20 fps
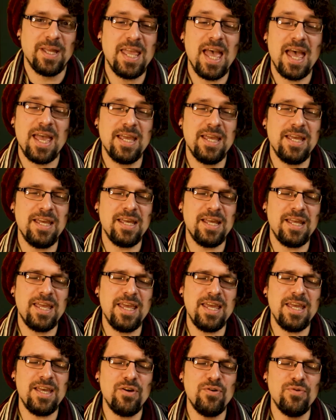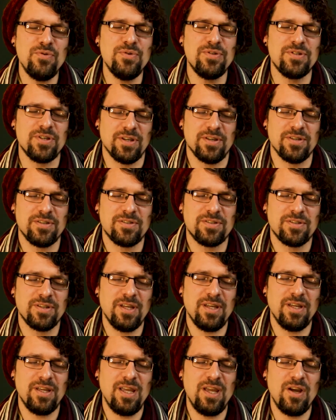Yeah, he oozes
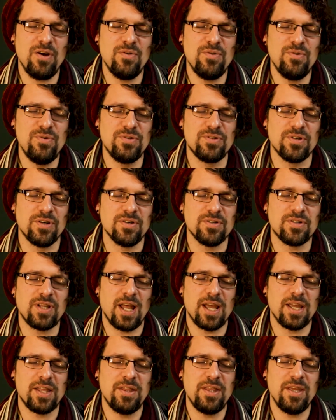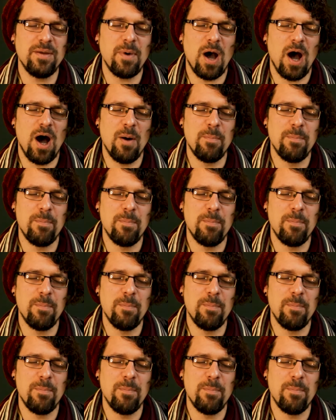like the